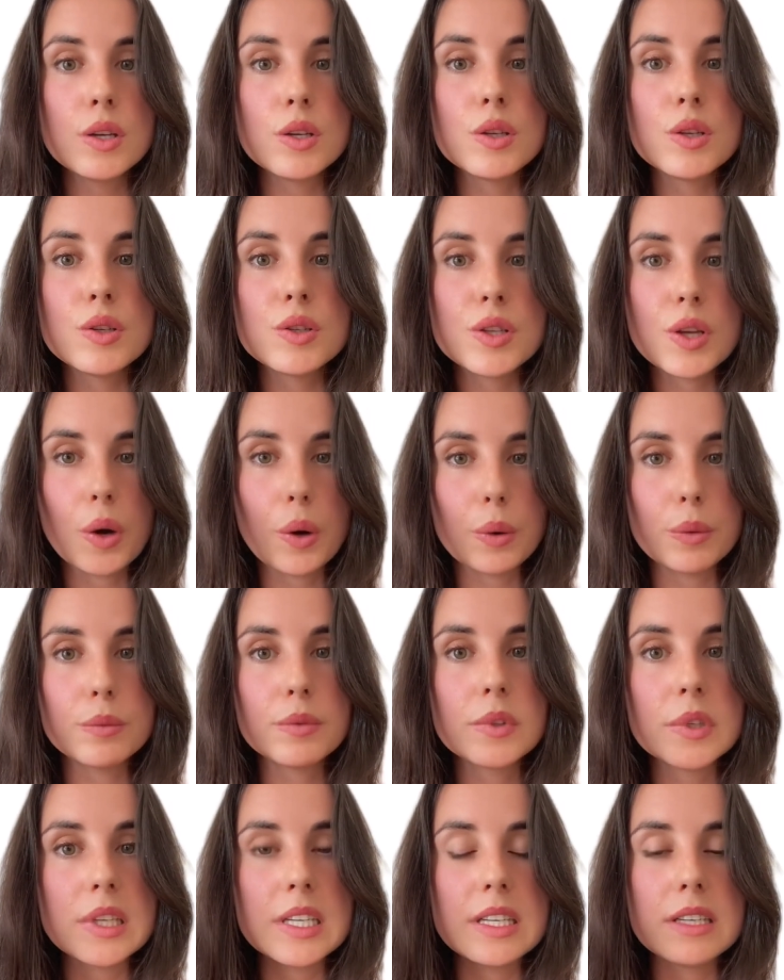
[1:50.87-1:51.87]
So
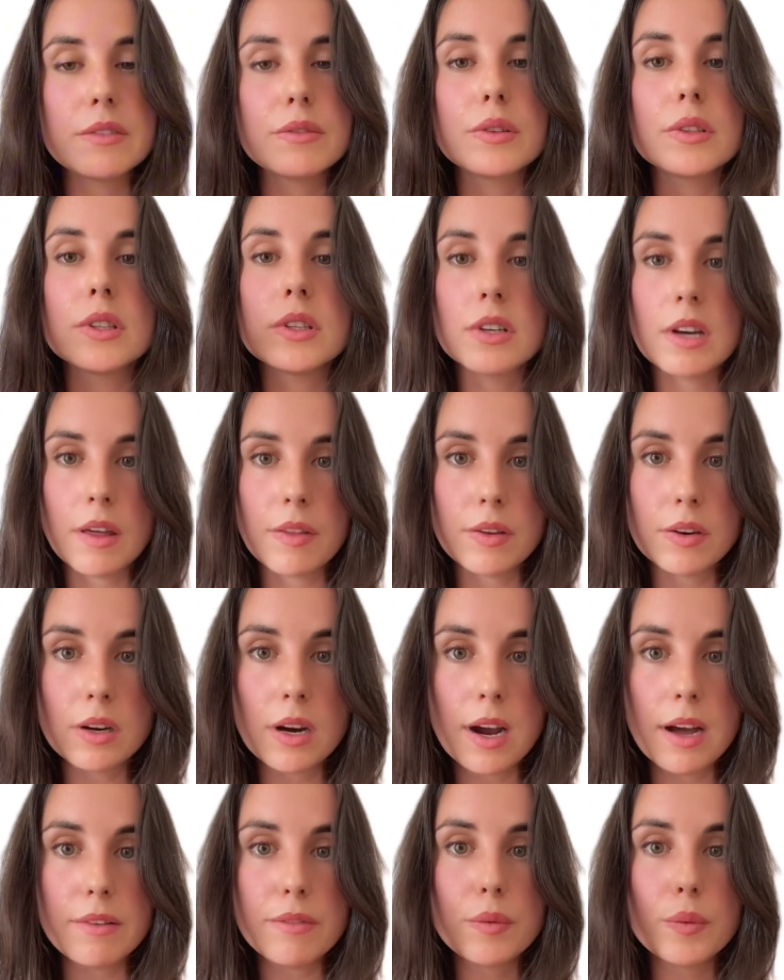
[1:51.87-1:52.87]
if we look at the
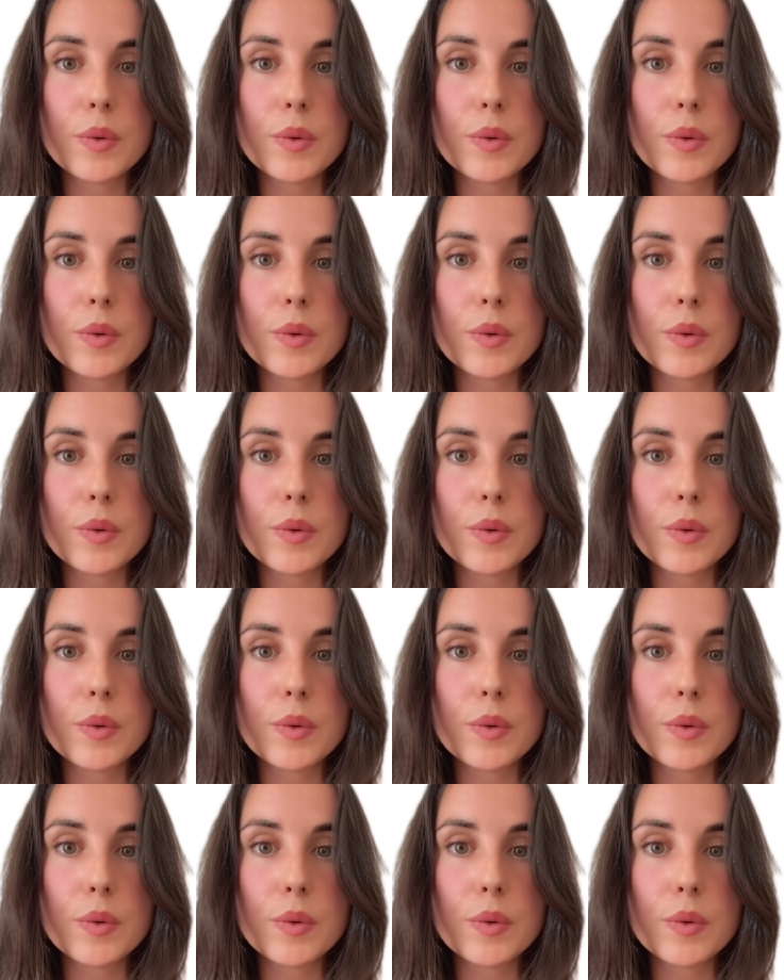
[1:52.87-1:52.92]
graph,